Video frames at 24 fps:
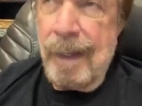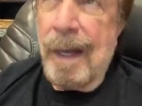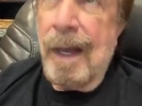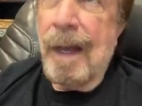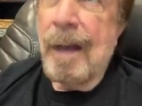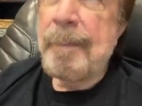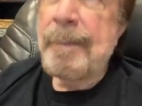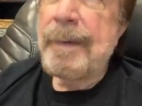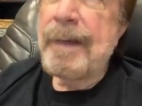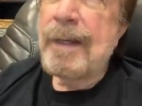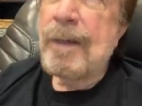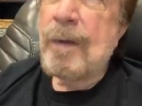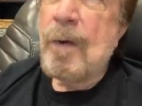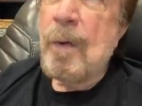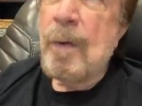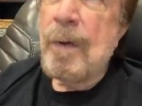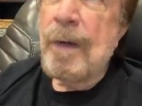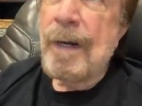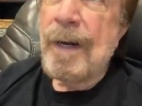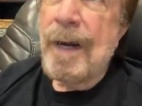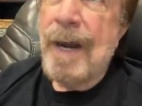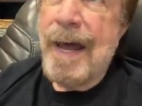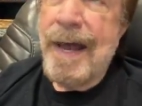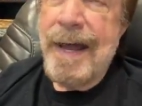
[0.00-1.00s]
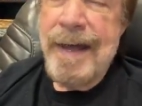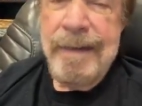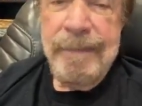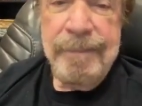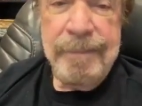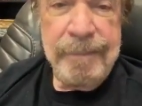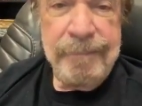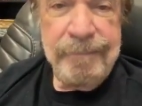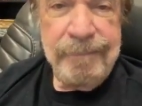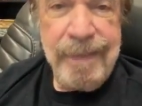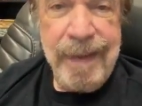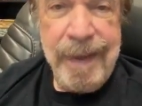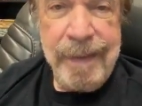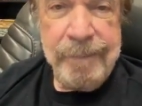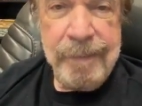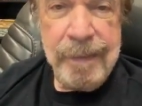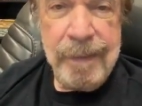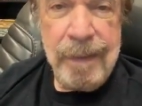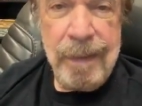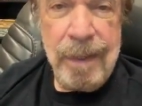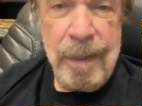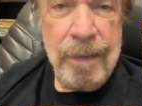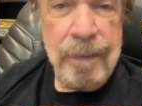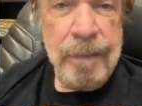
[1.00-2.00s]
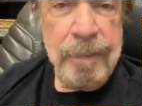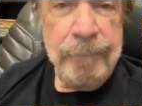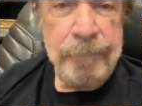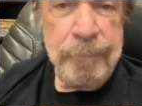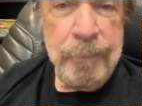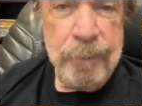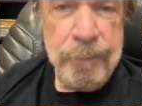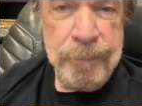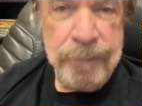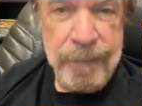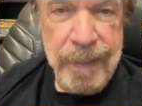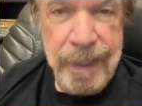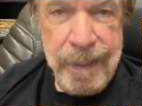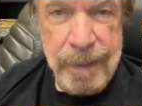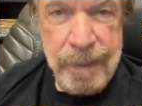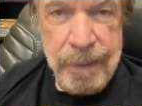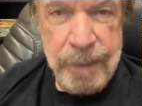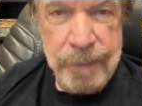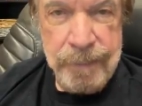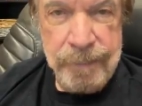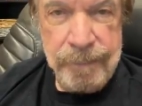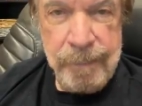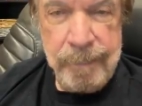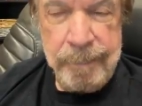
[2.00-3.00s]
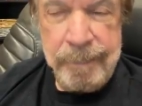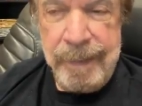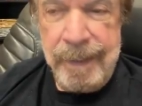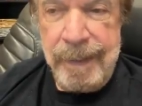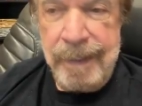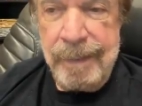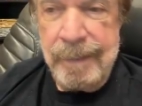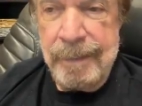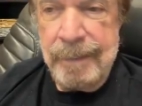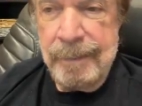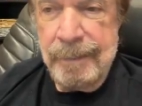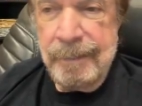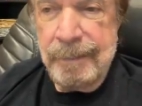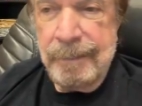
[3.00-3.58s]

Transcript: I'll be going live at 5 o'clock a few seconds from now